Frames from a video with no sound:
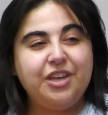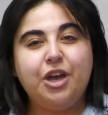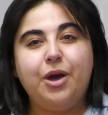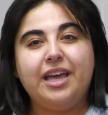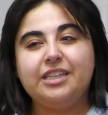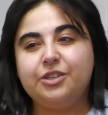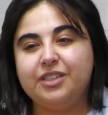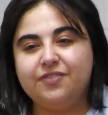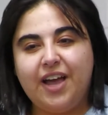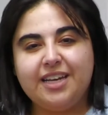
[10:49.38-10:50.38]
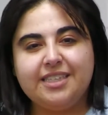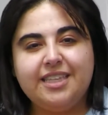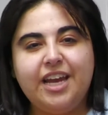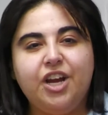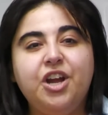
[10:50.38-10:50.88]
You can go ahead and you can find us
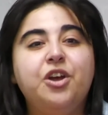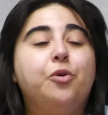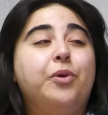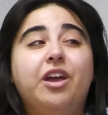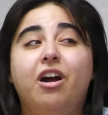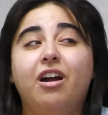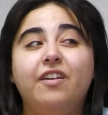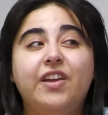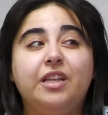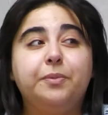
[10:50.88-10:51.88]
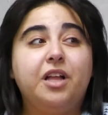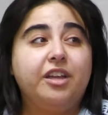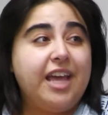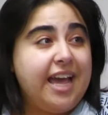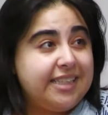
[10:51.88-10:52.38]
there. We are available
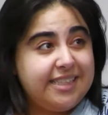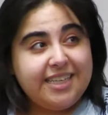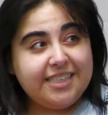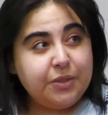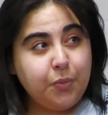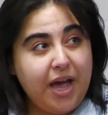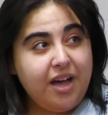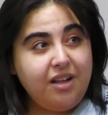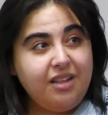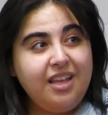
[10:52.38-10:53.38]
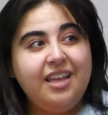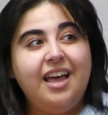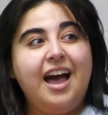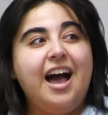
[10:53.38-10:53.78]
on Etsy as well. Okay.